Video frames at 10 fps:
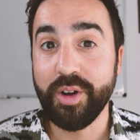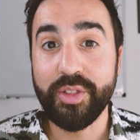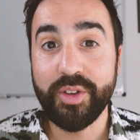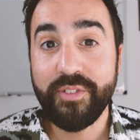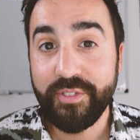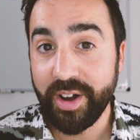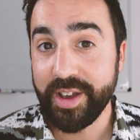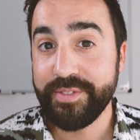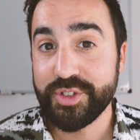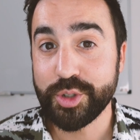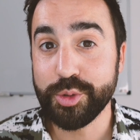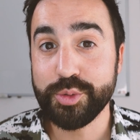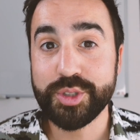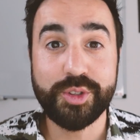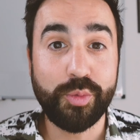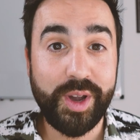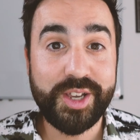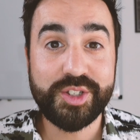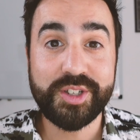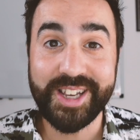on five tools and the
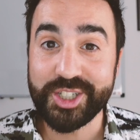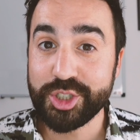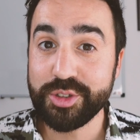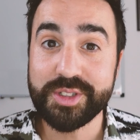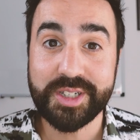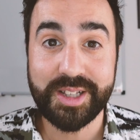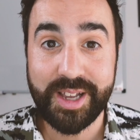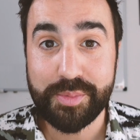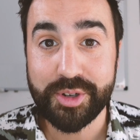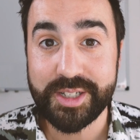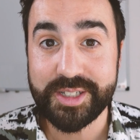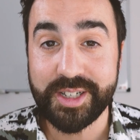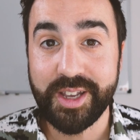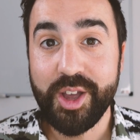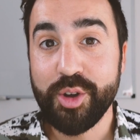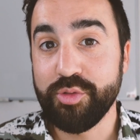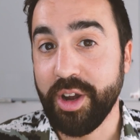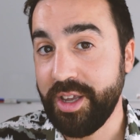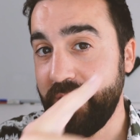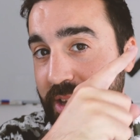ways you can get students collaborating
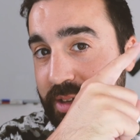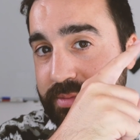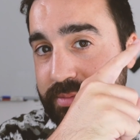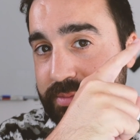right here.